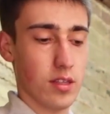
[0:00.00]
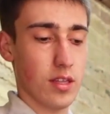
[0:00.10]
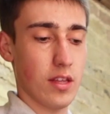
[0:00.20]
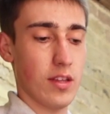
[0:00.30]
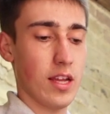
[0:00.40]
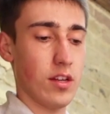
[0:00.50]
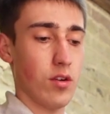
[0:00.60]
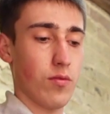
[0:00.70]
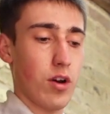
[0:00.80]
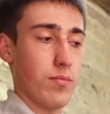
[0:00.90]
get the end of your
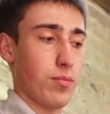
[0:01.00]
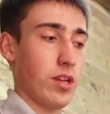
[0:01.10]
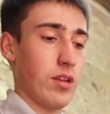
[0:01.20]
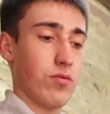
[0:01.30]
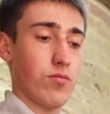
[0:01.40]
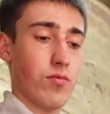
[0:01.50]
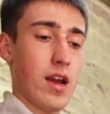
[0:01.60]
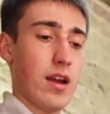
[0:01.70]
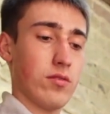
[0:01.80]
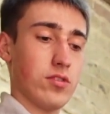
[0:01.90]
rope and put it
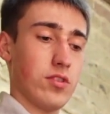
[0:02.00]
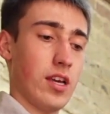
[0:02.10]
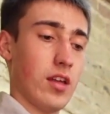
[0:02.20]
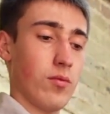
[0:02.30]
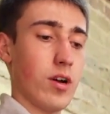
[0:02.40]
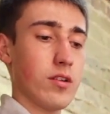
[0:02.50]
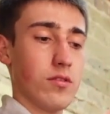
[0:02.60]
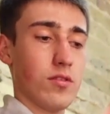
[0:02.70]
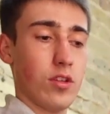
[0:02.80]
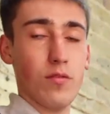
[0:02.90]
round the other one
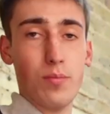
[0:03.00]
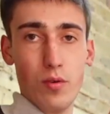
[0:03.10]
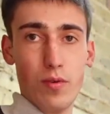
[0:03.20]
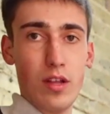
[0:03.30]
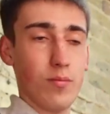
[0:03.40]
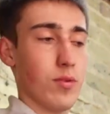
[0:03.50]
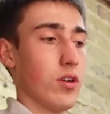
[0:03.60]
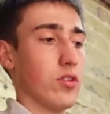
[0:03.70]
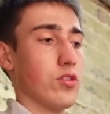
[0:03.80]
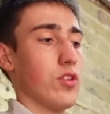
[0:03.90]
that you've put around the
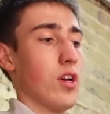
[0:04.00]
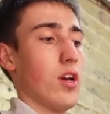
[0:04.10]
branch.